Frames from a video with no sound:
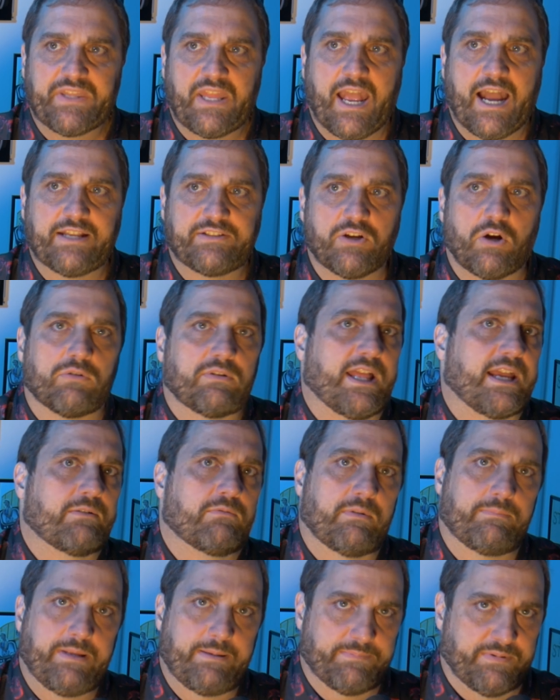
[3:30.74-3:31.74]
I don't like
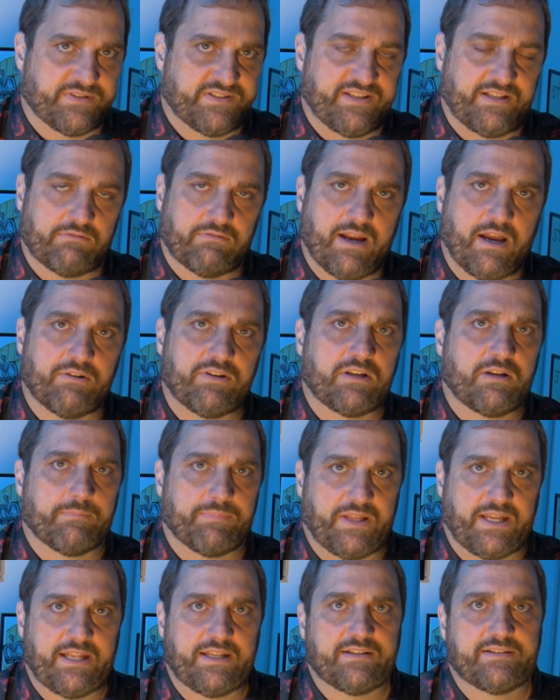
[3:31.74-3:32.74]
when people sit around and
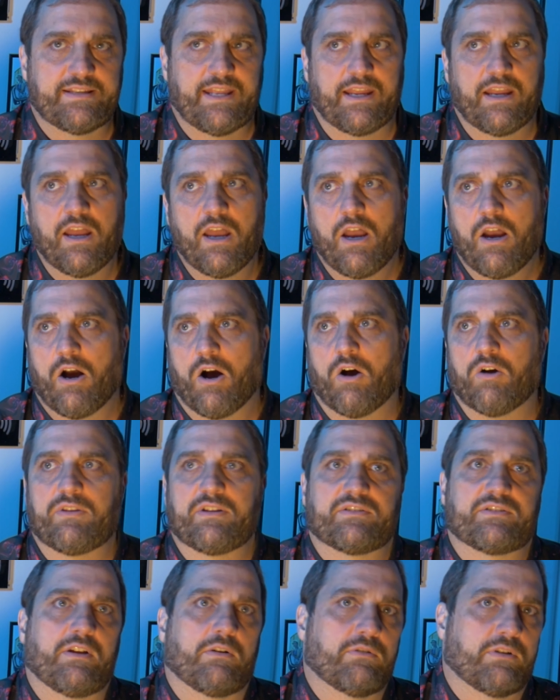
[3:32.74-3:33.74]
complain and say, oh,
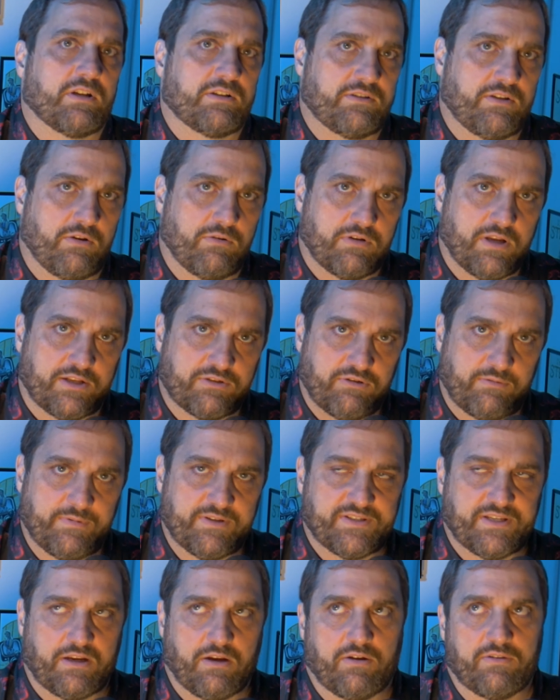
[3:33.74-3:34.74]
there's no good new country music.